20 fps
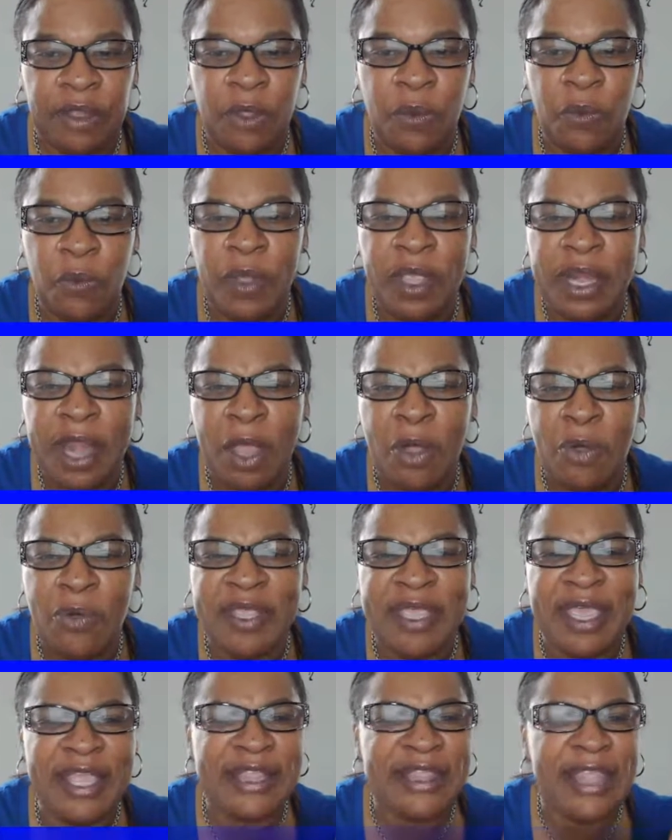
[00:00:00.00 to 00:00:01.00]
We don't
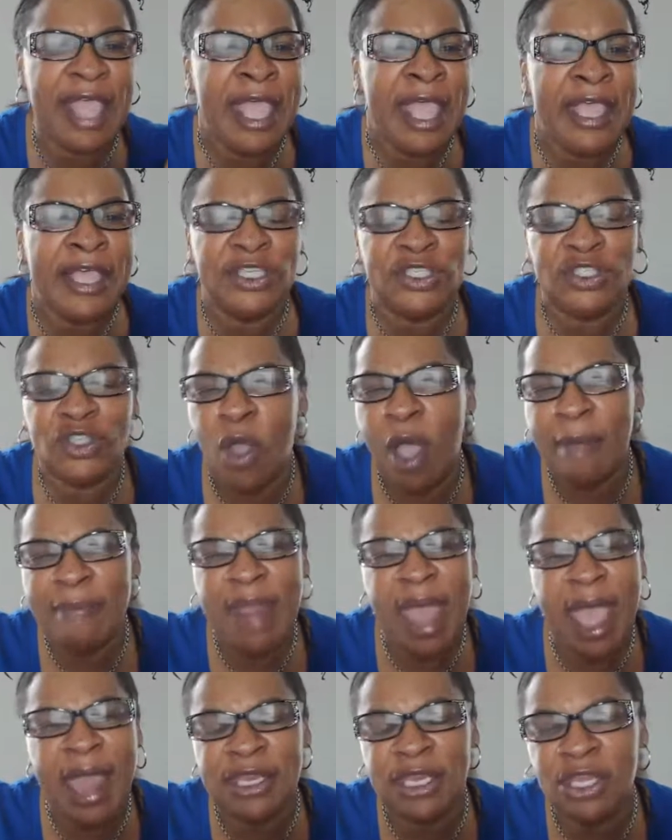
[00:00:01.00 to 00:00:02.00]
get that. So I'm
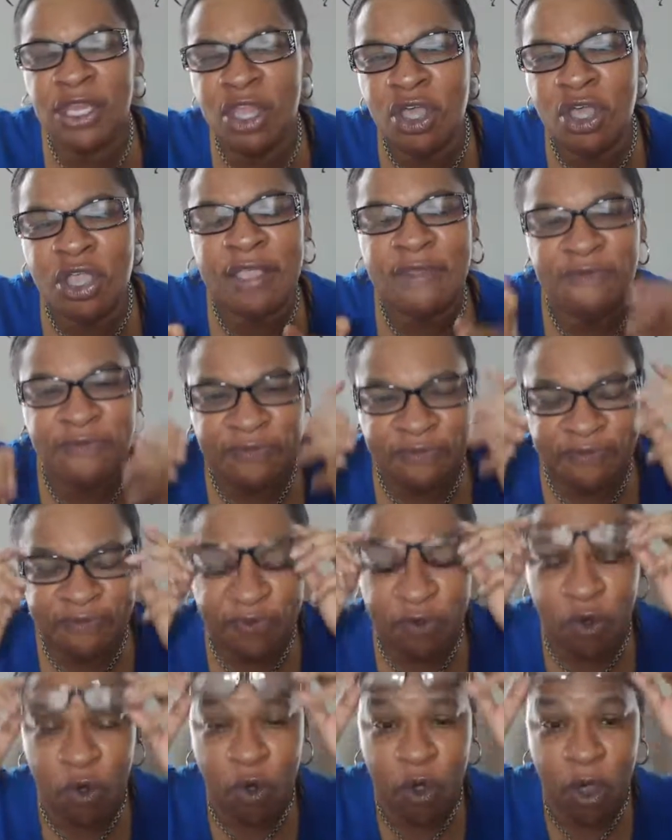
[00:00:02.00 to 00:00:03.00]
not looking
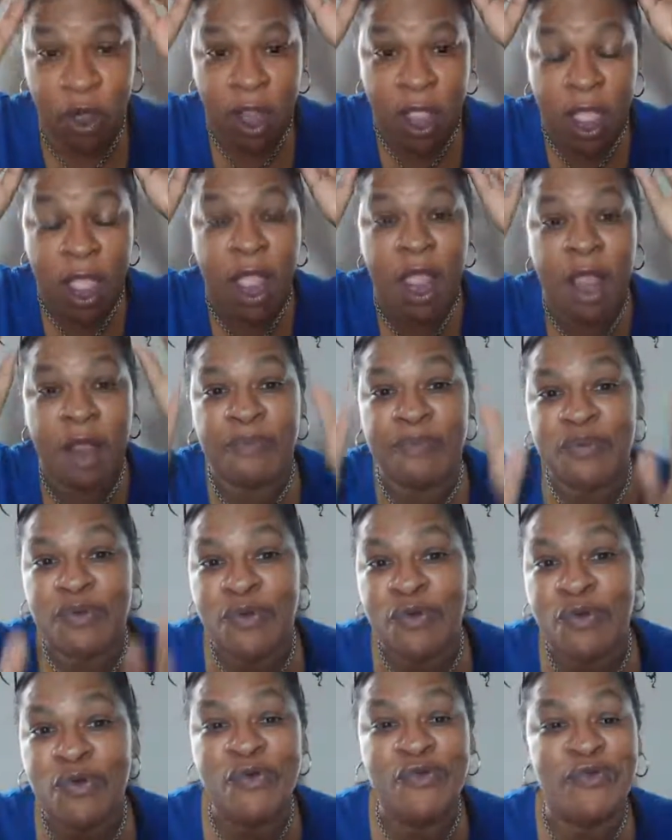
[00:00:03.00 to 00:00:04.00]
for
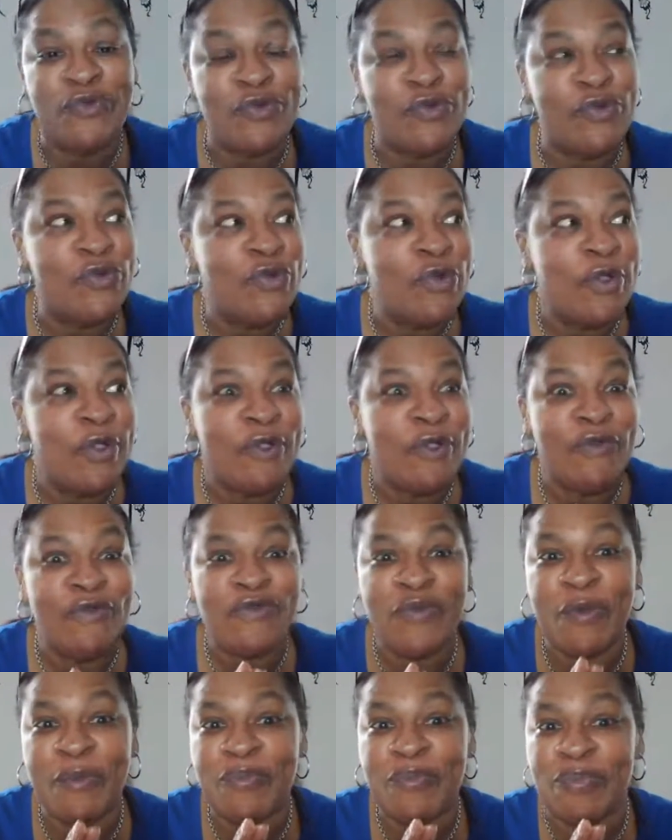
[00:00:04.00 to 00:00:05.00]
approval
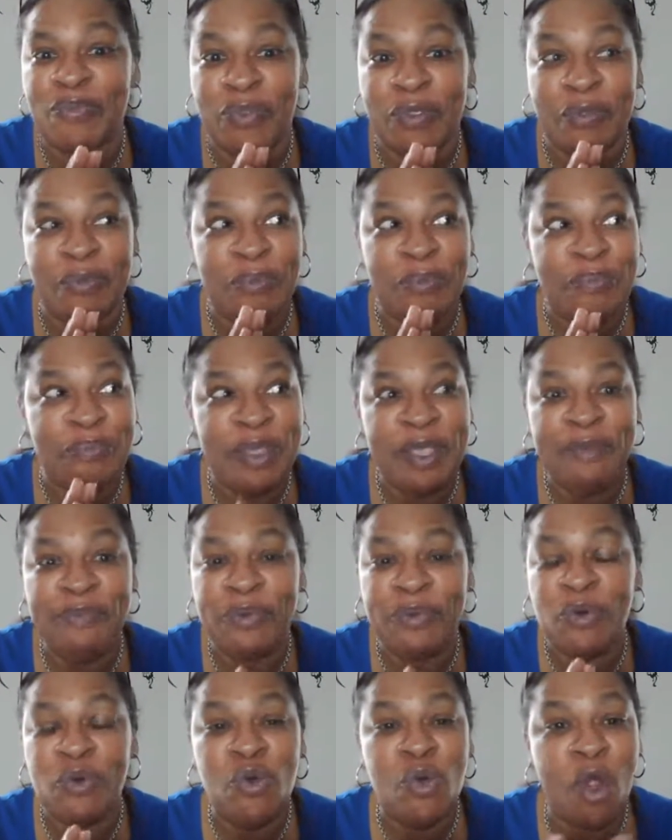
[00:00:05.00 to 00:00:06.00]
from
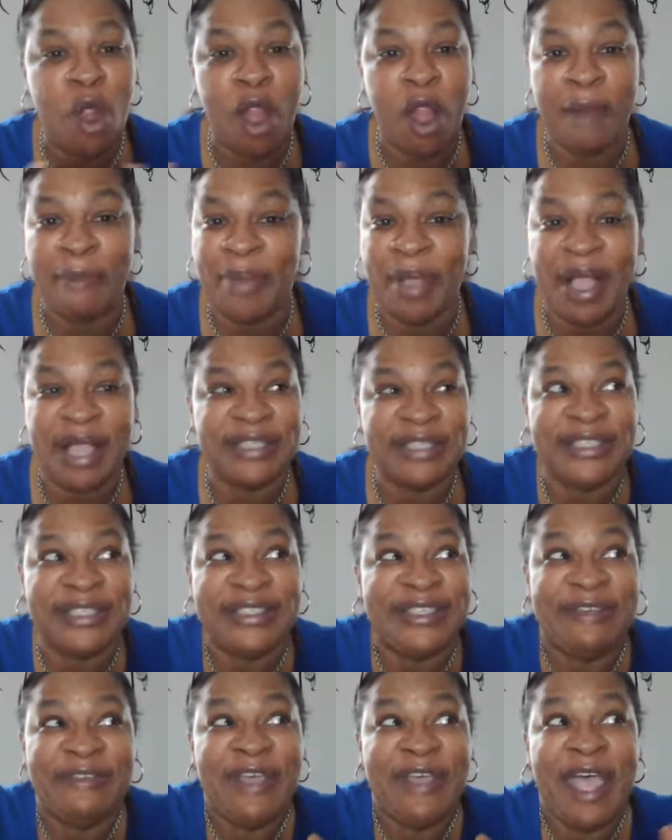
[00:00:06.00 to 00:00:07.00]
people who aren't
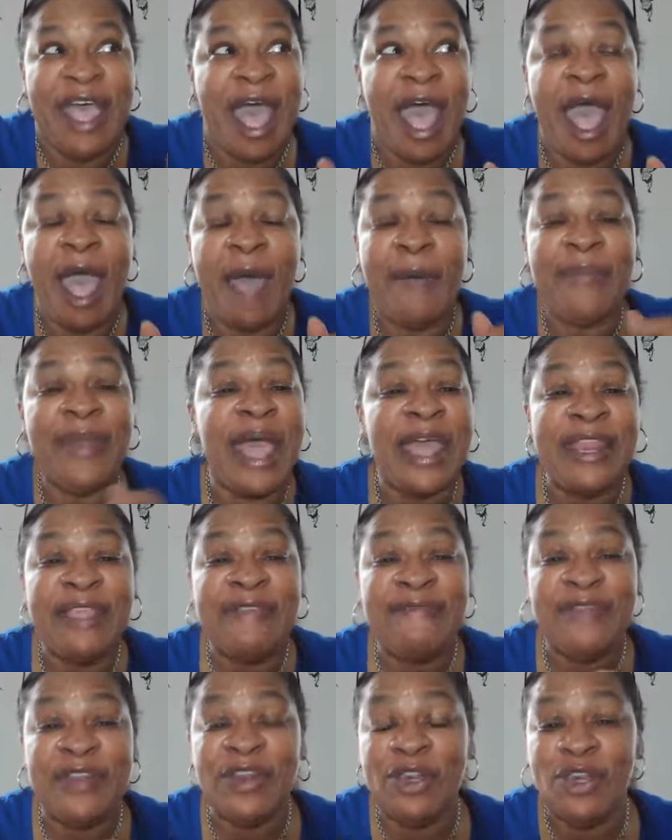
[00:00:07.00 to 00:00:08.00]
positive. I'm not
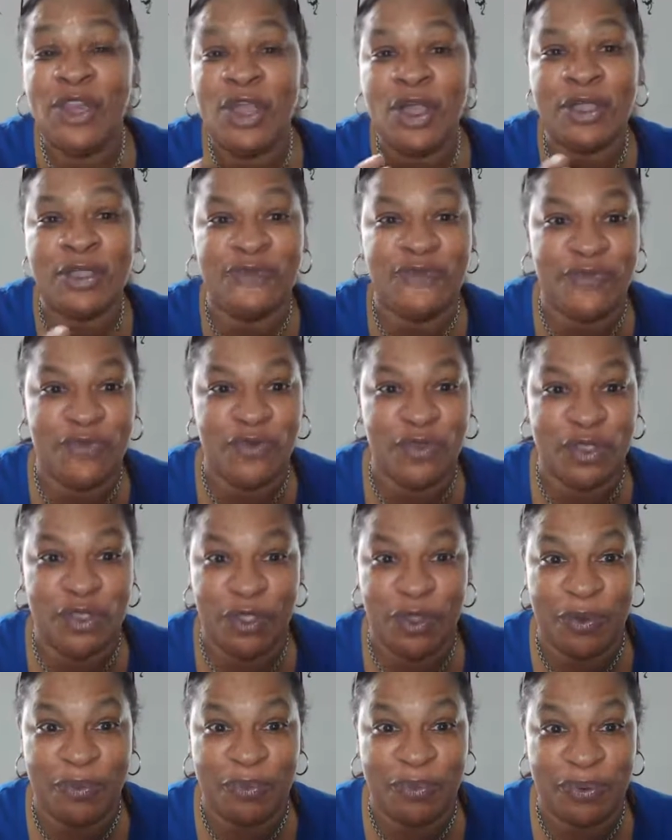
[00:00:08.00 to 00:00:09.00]
even looking for
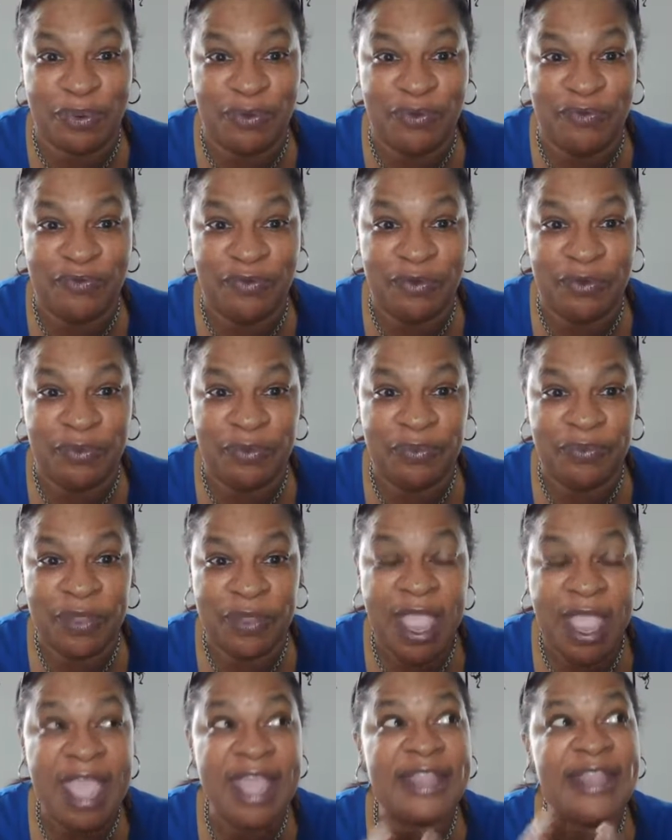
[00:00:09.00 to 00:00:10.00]
your approval.
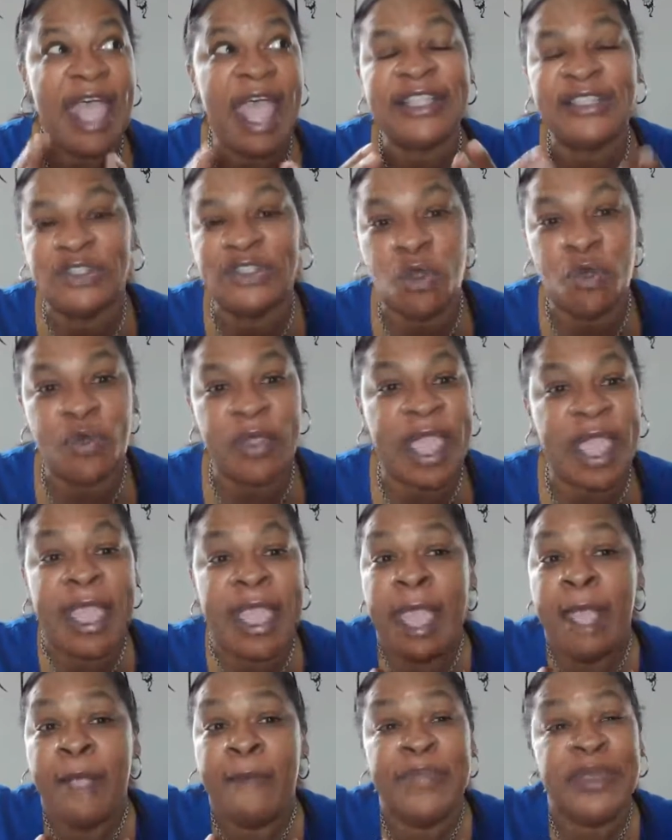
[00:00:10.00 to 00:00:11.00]
And that's
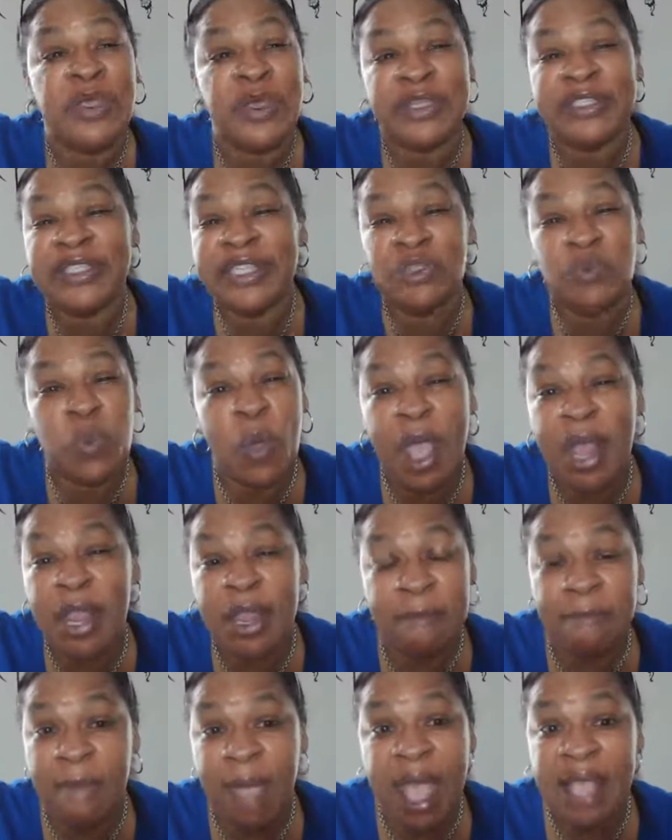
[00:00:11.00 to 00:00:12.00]
okay because it's well
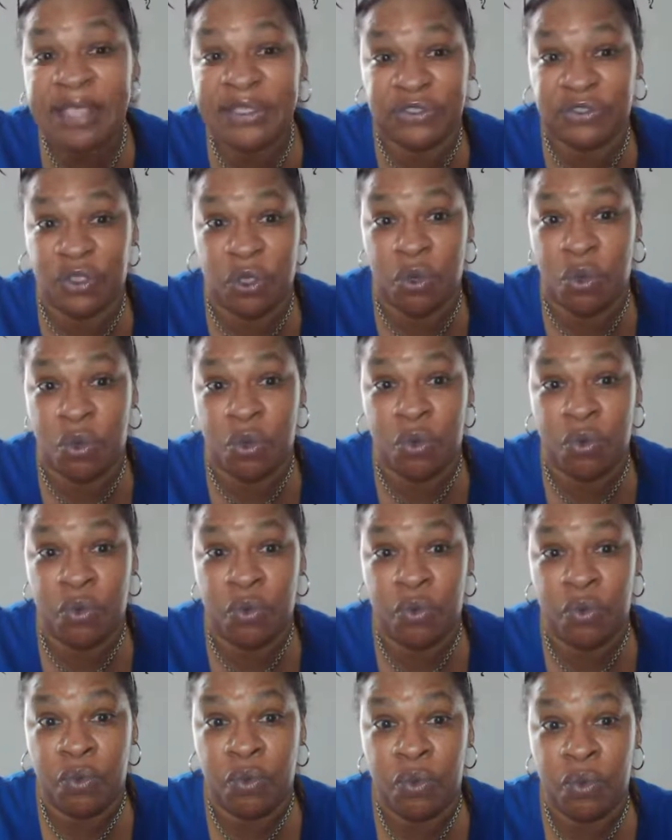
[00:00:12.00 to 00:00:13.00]
in my soul.
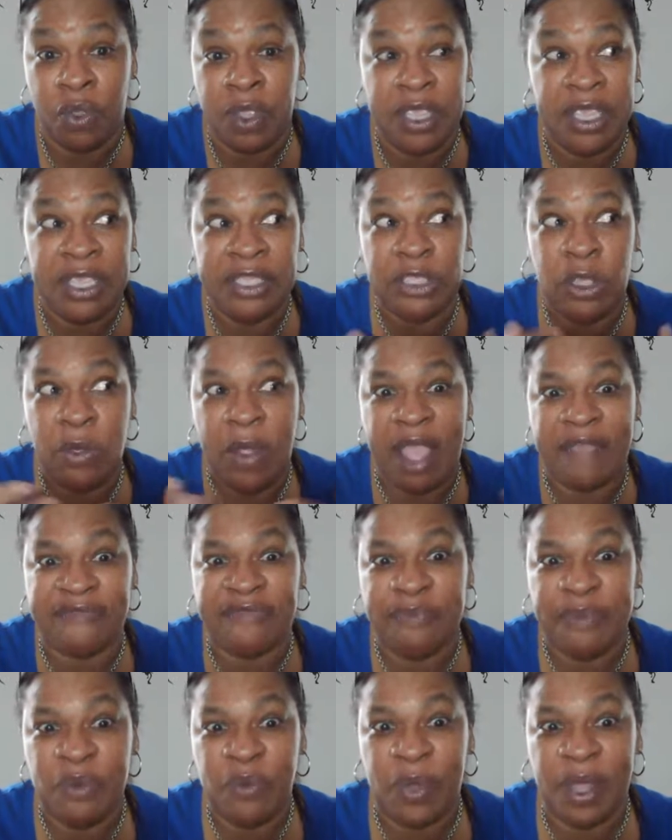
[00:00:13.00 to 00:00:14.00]
It don't have
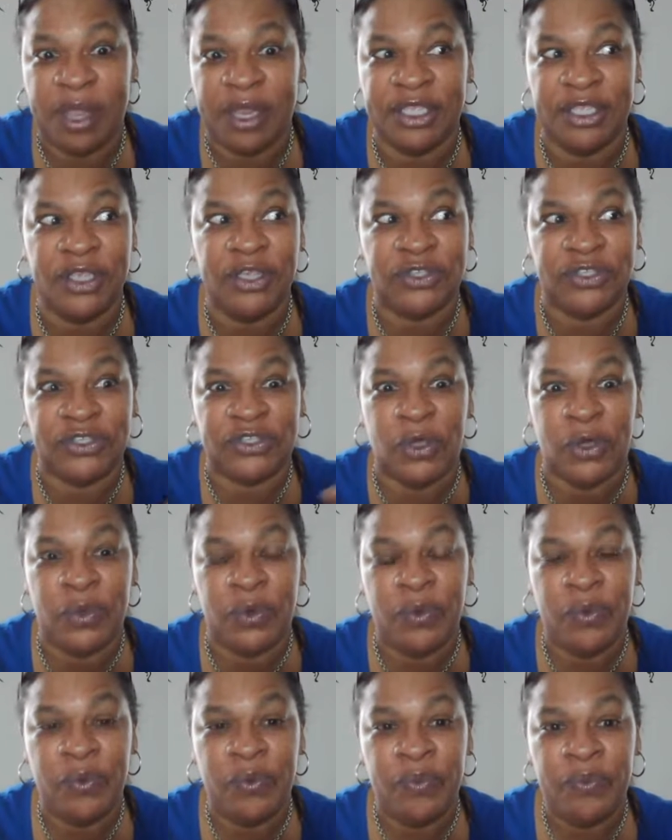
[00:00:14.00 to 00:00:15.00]
to be well in your
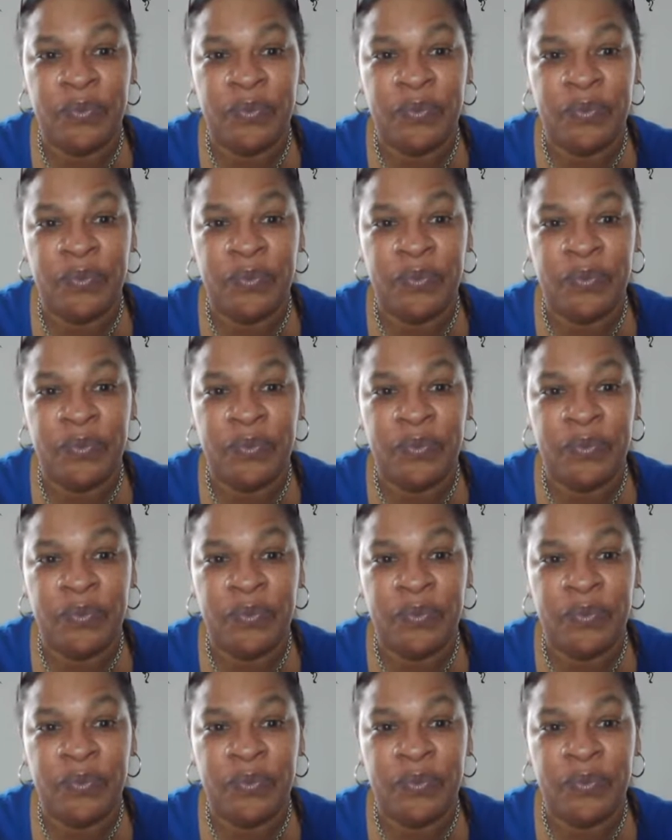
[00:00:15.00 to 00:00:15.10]
soul.